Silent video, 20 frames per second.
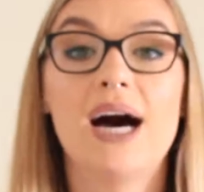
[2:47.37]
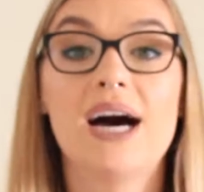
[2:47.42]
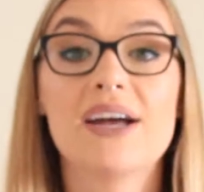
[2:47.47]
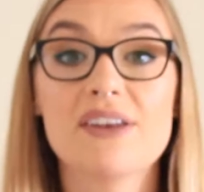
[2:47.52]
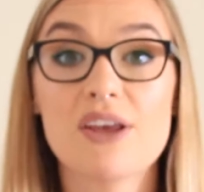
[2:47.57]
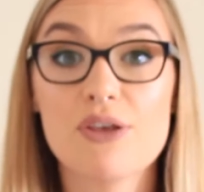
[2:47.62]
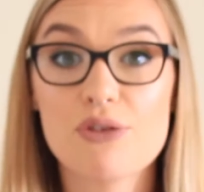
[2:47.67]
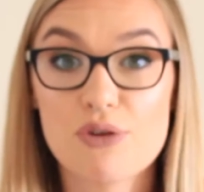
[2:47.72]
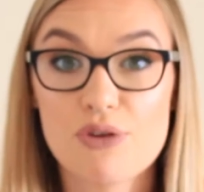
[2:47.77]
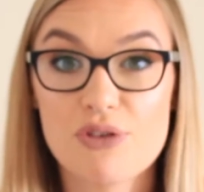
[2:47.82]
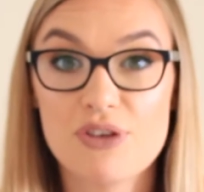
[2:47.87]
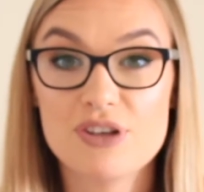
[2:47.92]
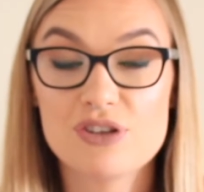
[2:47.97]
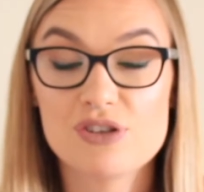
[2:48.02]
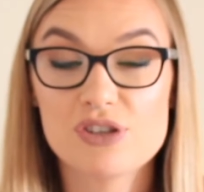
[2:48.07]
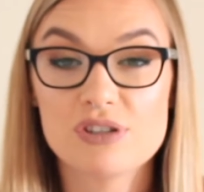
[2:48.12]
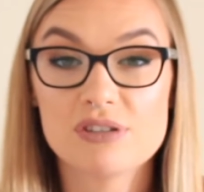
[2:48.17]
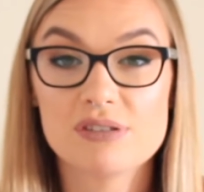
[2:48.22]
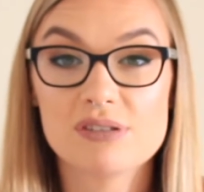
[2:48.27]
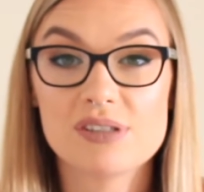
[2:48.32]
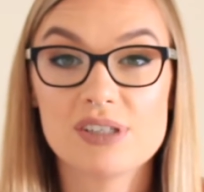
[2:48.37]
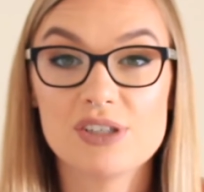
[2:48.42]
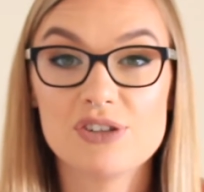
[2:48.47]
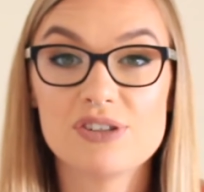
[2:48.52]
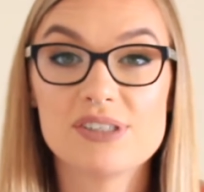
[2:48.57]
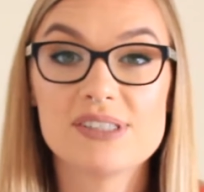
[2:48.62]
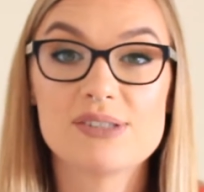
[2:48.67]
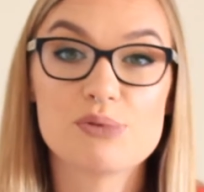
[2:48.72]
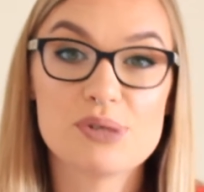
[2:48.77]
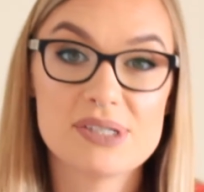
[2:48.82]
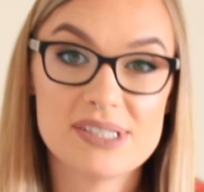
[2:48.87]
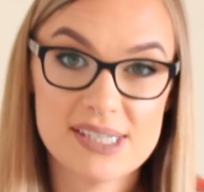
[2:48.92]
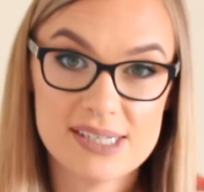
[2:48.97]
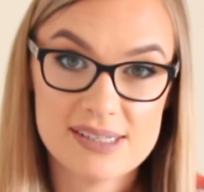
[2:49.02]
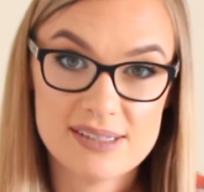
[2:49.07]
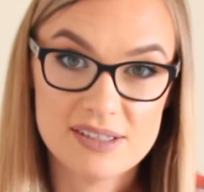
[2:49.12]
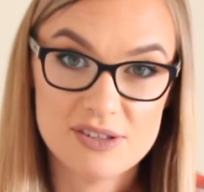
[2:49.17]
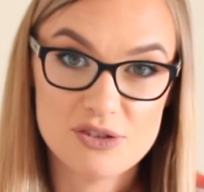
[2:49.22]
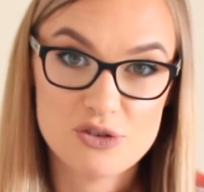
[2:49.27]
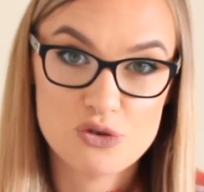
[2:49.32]
Another thing to consider is
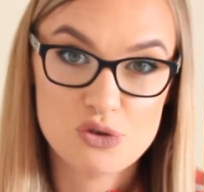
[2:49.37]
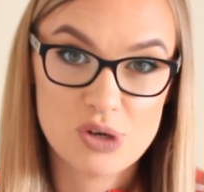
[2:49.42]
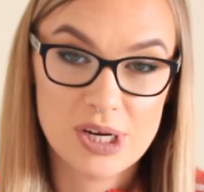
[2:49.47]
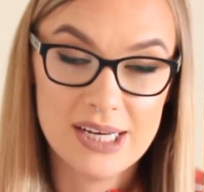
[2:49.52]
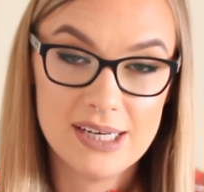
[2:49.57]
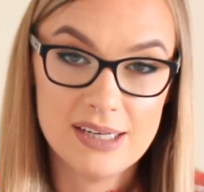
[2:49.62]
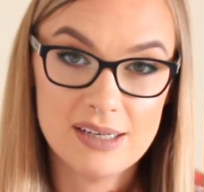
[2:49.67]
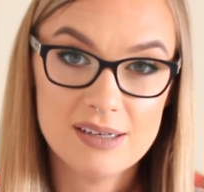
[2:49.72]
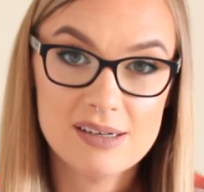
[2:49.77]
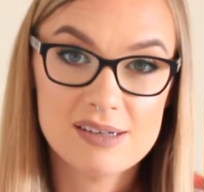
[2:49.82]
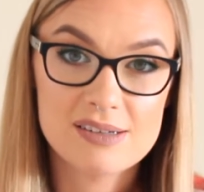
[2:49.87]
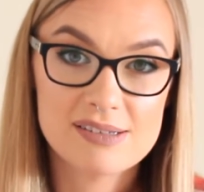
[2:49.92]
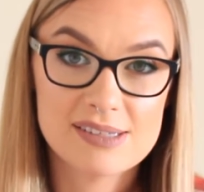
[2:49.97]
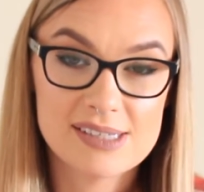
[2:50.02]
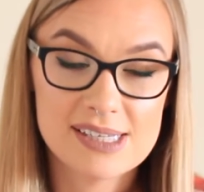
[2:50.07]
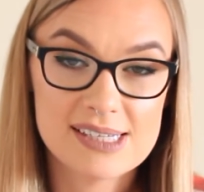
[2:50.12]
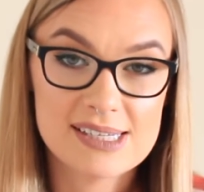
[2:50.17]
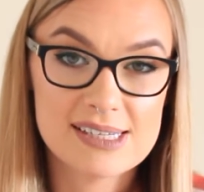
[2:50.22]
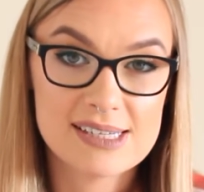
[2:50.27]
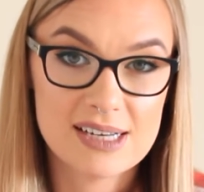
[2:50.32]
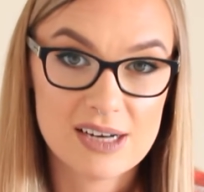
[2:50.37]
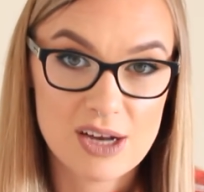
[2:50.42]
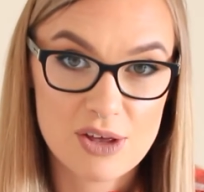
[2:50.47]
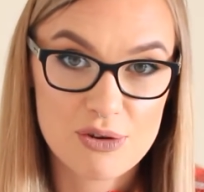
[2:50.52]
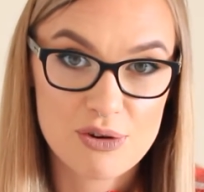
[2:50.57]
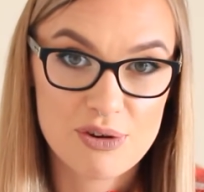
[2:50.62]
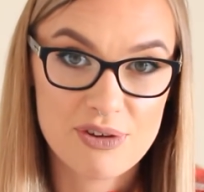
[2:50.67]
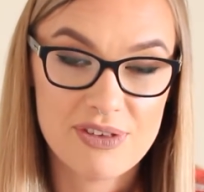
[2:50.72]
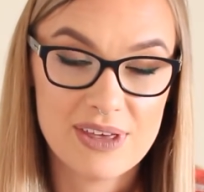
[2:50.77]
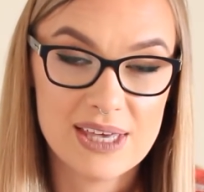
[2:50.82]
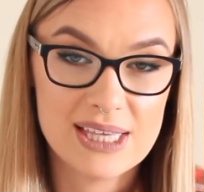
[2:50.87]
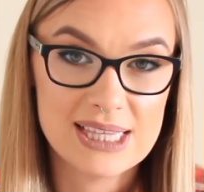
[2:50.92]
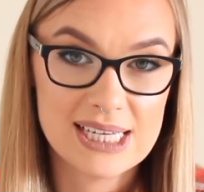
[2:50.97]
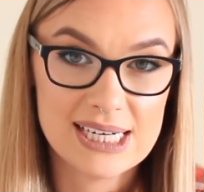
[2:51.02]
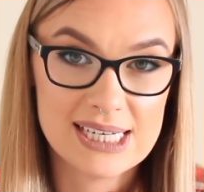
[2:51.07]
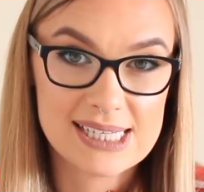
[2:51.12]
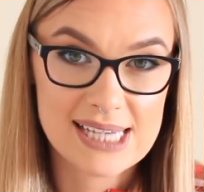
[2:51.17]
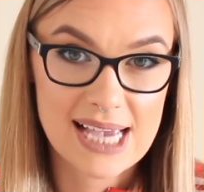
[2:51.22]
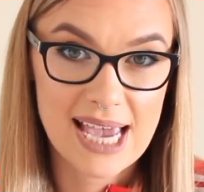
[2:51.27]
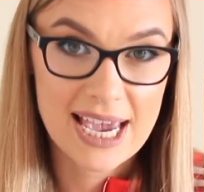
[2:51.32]
resistance training, because this is another thing
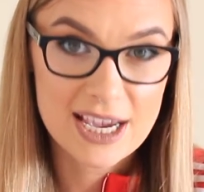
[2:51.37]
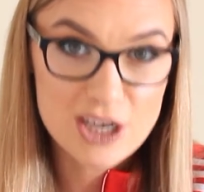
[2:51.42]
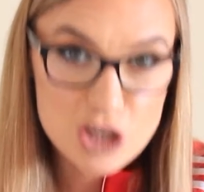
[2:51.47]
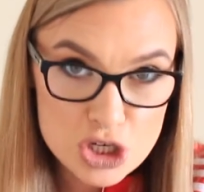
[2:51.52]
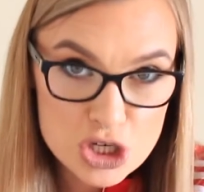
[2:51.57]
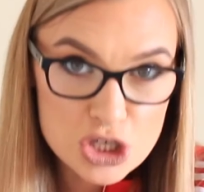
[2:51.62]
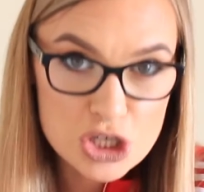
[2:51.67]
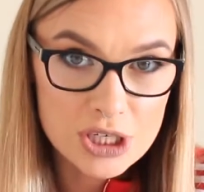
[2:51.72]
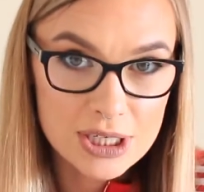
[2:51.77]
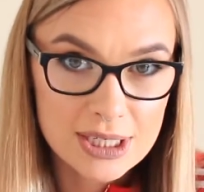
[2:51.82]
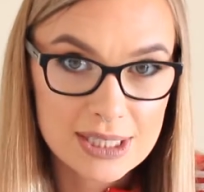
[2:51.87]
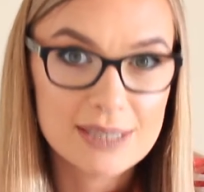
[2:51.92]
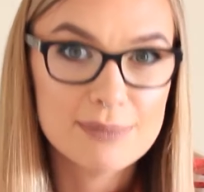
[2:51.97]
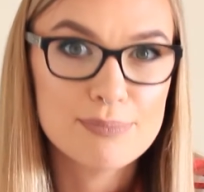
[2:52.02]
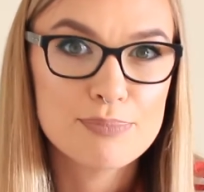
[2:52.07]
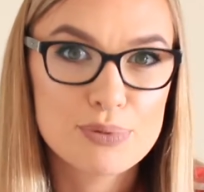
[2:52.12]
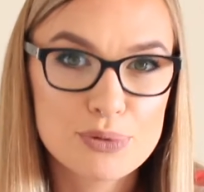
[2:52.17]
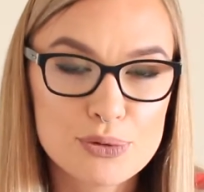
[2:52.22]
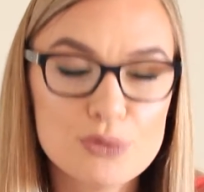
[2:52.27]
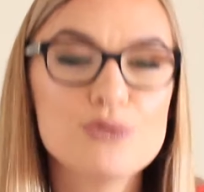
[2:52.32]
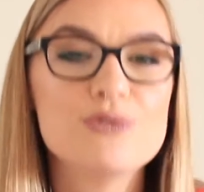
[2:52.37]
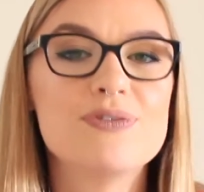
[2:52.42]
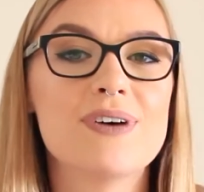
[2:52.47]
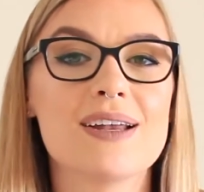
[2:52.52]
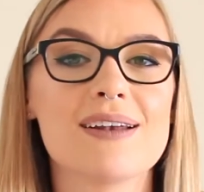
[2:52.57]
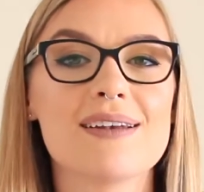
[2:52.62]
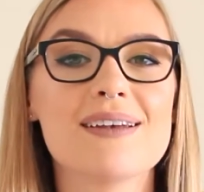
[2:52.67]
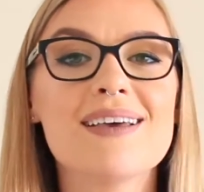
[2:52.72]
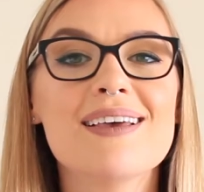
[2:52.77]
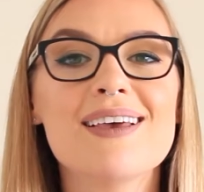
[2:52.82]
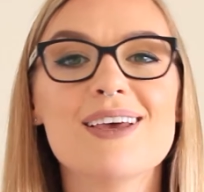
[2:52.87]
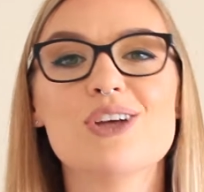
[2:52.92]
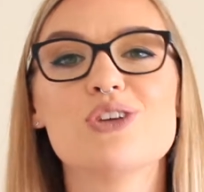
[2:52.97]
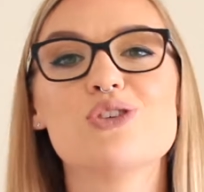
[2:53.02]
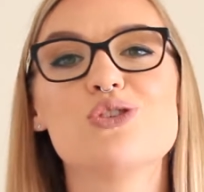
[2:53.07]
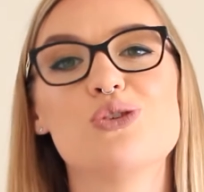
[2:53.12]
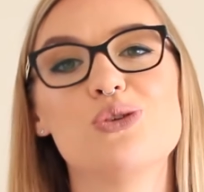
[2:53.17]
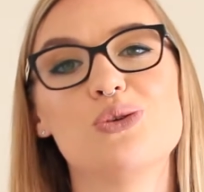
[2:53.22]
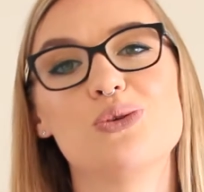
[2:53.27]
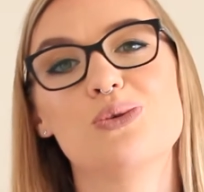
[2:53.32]
that is actually proven
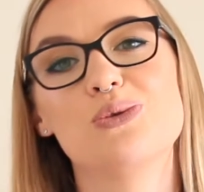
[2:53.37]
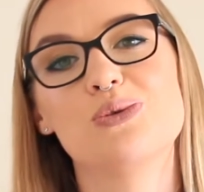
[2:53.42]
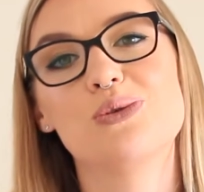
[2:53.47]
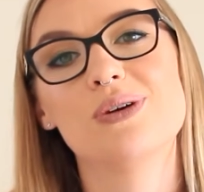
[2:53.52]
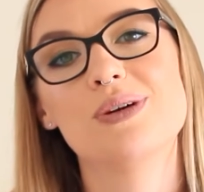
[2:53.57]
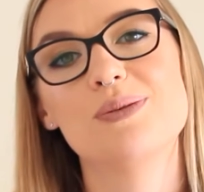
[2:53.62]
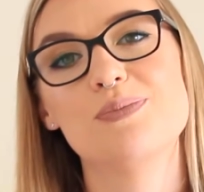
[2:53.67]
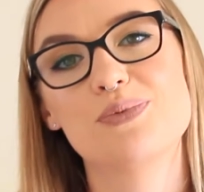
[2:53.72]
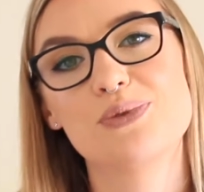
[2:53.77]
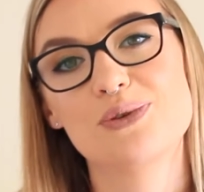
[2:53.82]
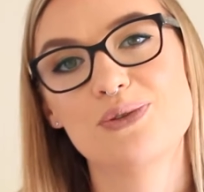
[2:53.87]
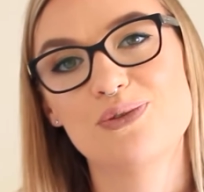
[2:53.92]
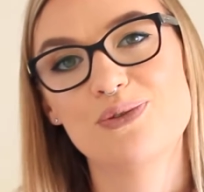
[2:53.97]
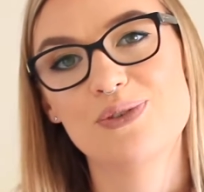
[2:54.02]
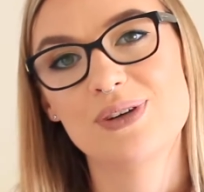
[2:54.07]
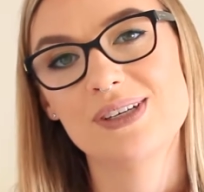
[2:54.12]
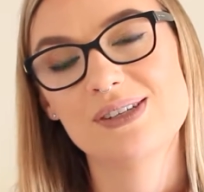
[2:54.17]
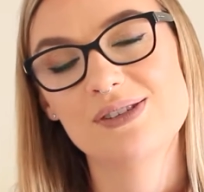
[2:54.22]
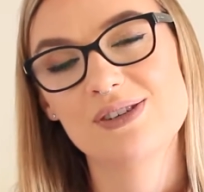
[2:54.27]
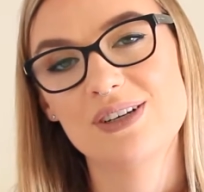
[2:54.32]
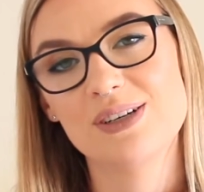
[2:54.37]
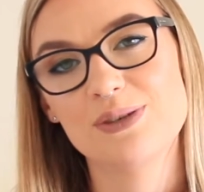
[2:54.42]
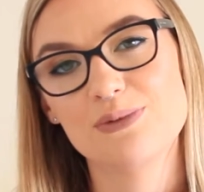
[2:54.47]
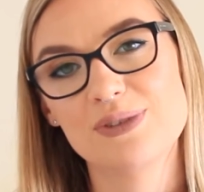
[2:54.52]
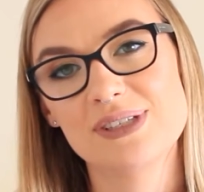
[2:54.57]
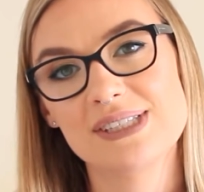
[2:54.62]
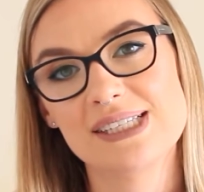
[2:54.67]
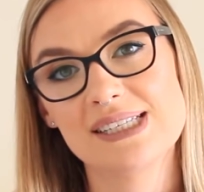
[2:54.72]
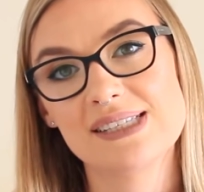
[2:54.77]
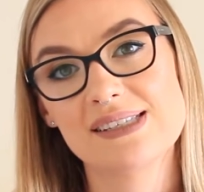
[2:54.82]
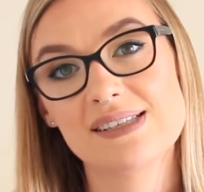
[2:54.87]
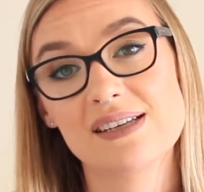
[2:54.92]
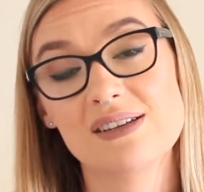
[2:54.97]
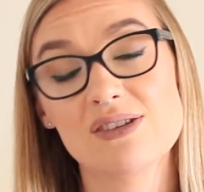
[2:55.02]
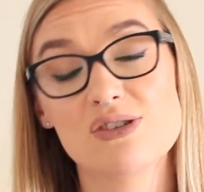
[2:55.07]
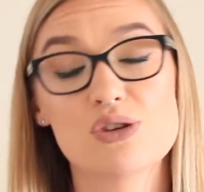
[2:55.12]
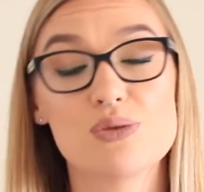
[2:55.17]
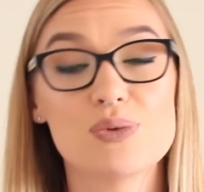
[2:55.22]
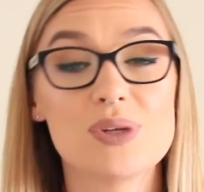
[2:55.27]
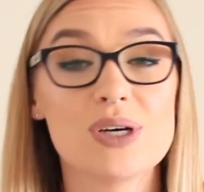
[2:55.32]
to improve insulin resistance. So